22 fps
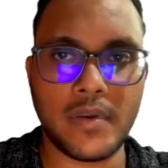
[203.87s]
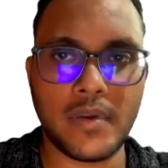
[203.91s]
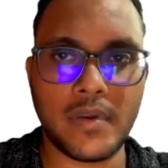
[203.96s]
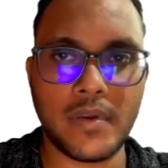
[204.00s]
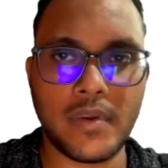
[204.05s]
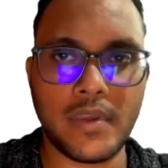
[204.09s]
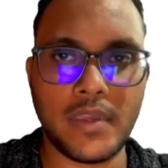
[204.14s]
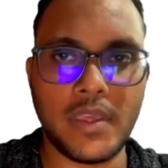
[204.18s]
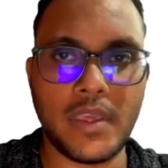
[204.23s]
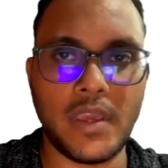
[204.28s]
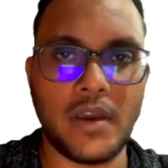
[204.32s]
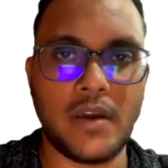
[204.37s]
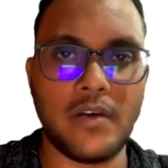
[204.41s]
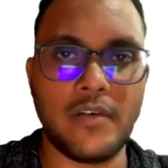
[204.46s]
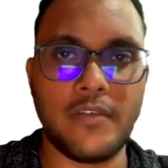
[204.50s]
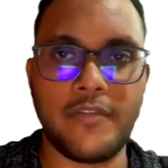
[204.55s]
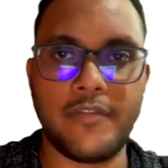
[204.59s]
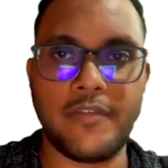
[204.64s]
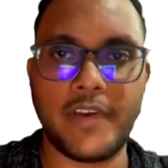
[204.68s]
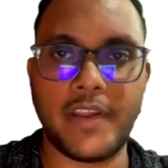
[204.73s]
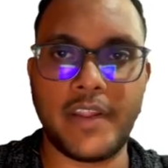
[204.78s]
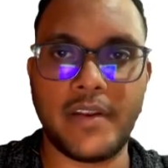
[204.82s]
yeah,
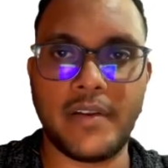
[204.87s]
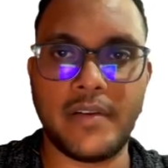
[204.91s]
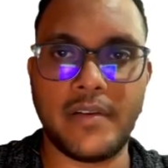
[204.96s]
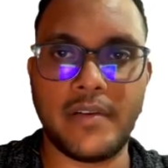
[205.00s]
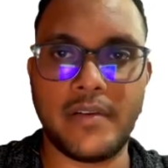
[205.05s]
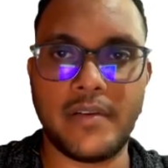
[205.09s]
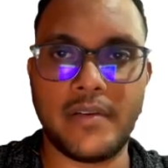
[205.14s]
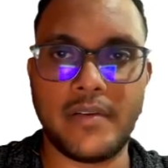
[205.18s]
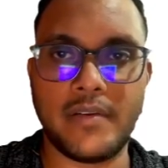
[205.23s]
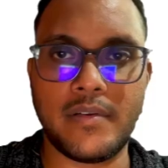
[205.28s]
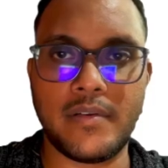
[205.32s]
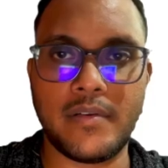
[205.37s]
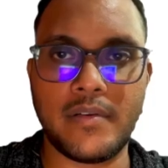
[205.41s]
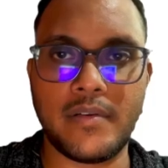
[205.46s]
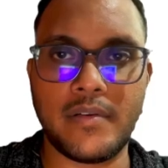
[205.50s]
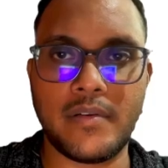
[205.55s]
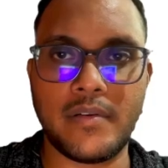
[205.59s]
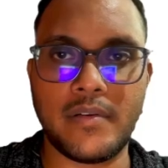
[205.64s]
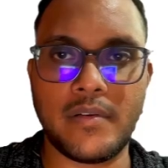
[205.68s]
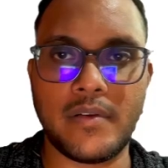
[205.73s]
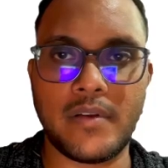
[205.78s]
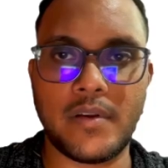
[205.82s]
fine.
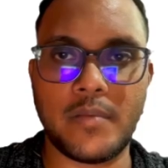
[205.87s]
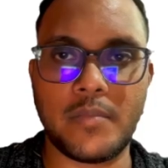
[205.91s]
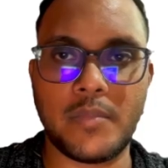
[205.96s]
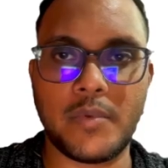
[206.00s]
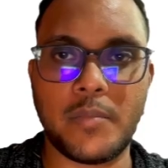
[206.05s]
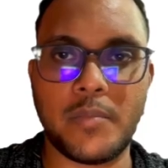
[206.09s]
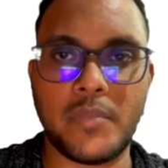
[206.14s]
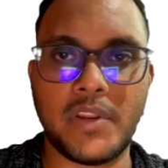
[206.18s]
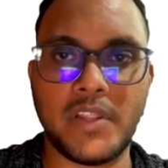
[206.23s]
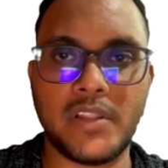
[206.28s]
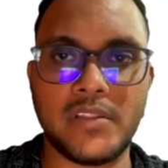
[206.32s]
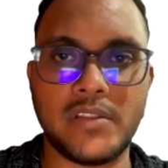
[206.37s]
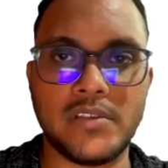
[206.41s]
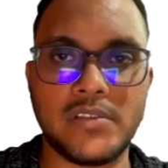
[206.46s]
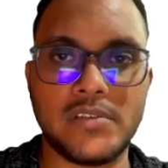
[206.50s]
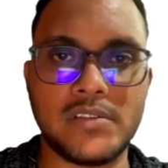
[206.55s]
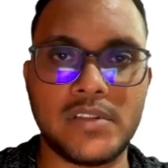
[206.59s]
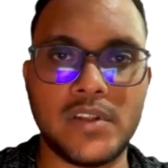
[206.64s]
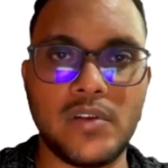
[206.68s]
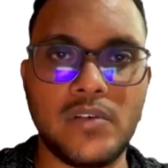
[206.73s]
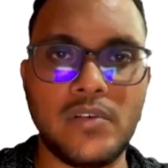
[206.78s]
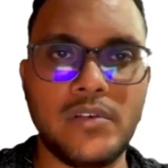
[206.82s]
Let me bring this
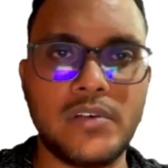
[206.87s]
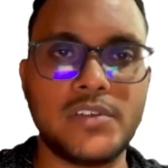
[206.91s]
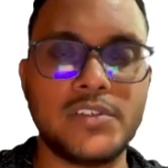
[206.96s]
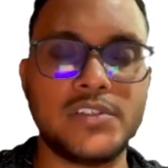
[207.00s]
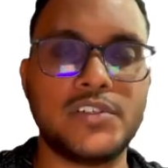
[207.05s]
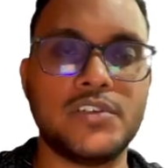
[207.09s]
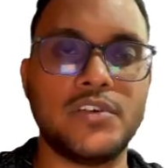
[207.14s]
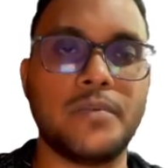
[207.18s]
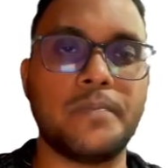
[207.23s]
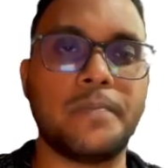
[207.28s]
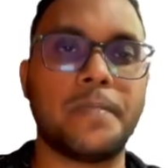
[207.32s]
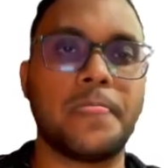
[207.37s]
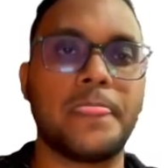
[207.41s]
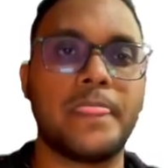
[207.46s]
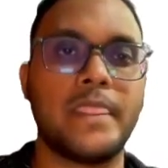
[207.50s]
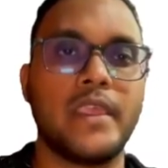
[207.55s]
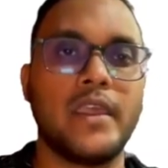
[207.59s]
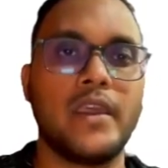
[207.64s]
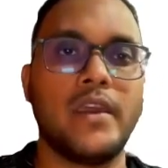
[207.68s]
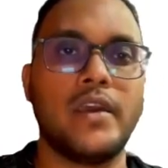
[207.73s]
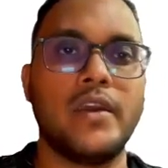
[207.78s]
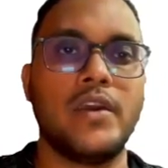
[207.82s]
down, sure.
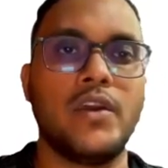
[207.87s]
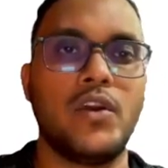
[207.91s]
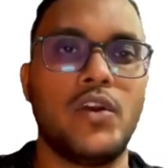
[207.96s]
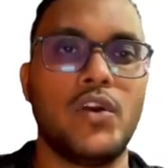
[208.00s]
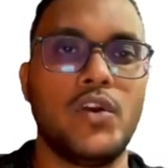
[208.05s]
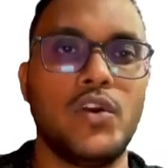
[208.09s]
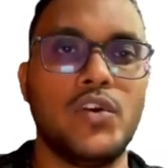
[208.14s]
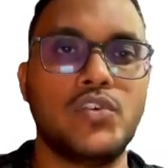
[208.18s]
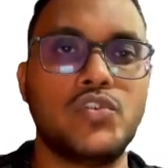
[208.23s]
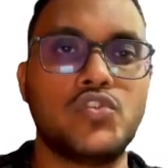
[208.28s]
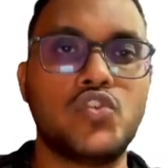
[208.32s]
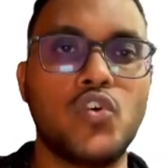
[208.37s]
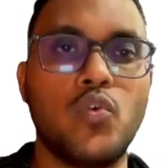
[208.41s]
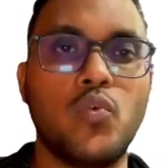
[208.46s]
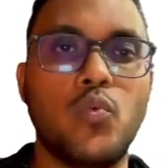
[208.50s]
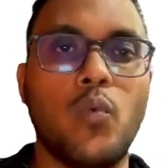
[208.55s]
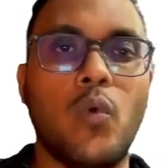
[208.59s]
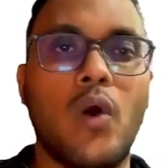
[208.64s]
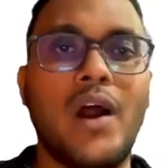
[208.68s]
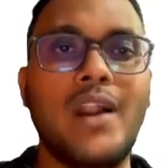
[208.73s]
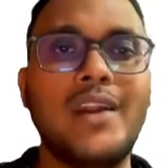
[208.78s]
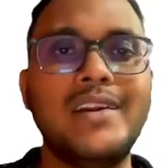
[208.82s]
So
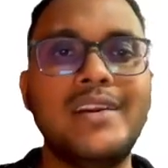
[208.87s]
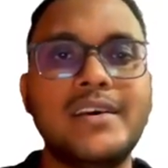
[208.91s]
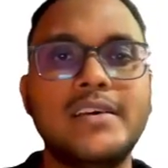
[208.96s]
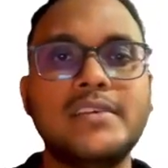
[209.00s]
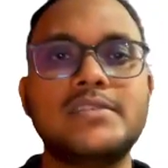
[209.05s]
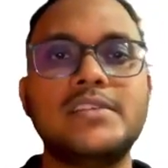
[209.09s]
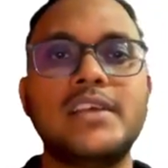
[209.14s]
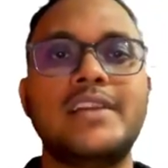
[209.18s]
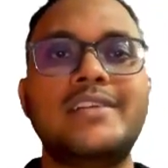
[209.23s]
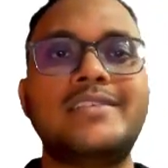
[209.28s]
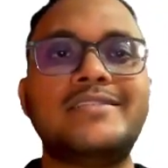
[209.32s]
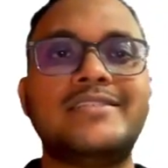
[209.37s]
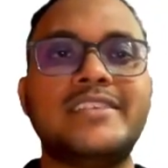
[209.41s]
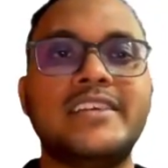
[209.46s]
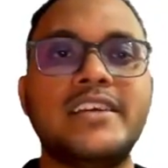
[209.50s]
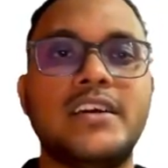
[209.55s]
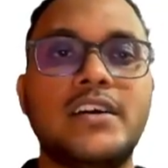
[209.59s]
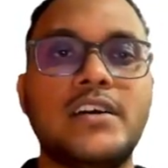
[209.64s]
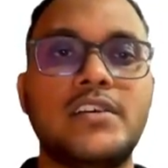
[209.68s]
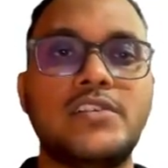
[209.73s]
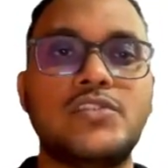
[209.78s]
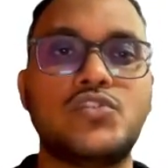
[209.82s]
what does the
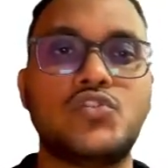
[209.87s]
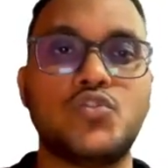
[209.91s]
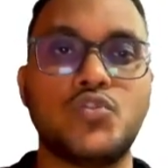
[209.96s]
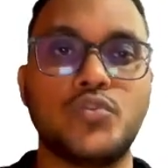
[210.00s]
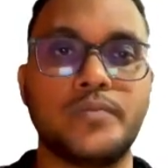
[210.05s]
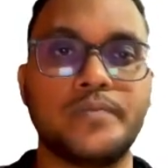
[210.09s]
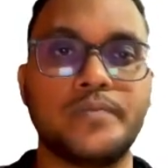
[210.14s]
triggers do?